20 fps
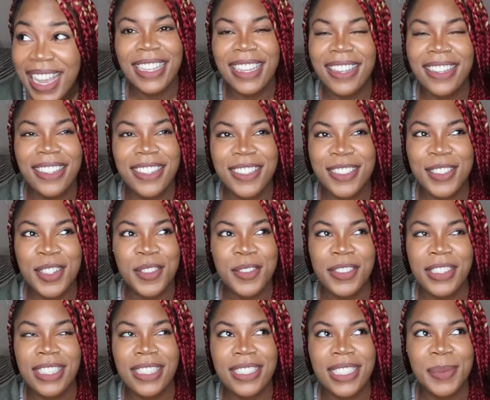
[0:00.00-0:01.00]
Yeah, there's no
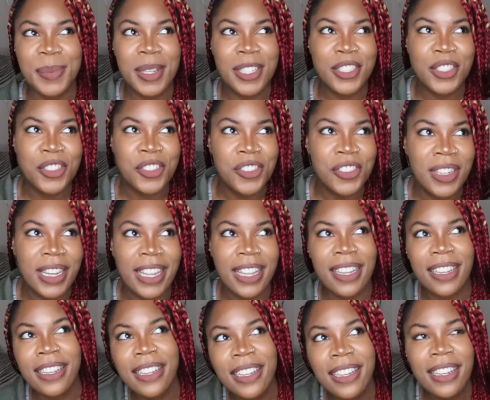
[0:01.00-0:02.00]
really special
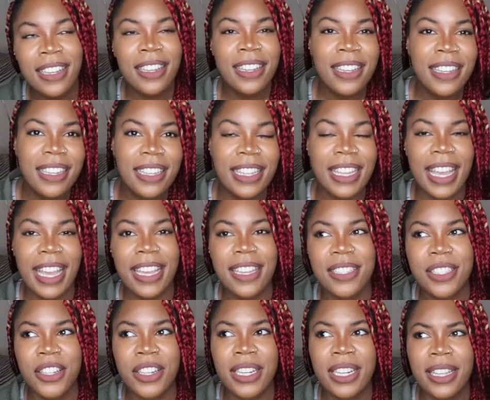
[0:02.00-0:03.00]
like
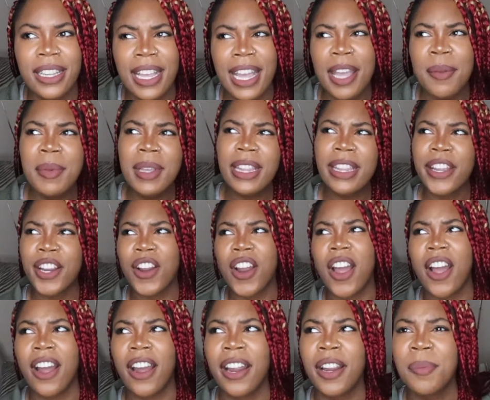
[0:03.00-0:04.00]
cakes or anything. I mean, there
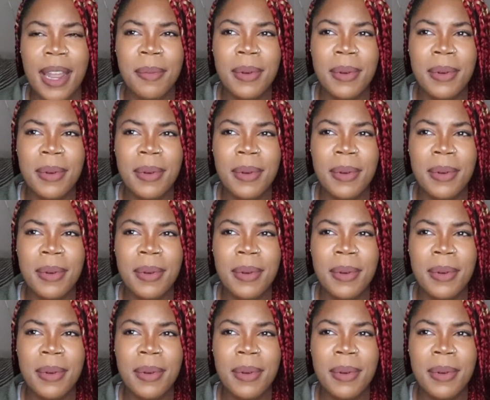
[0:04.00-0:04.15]
are.